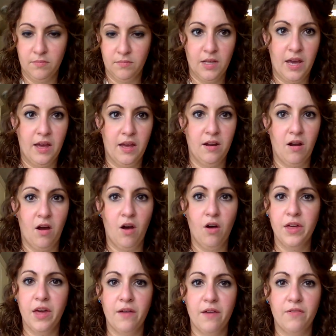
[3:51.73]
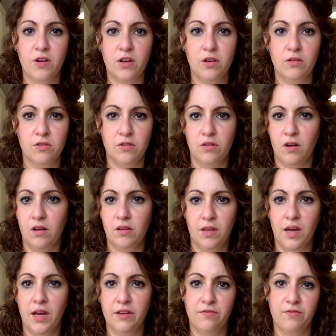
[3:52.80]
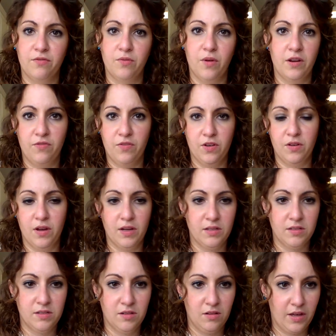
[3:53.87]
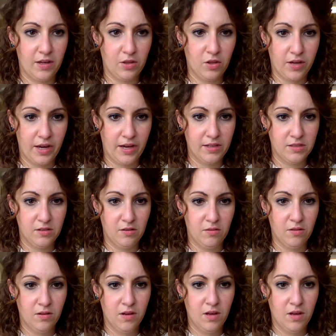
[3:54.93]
and all the FRQs are online ready for you guys to look at. So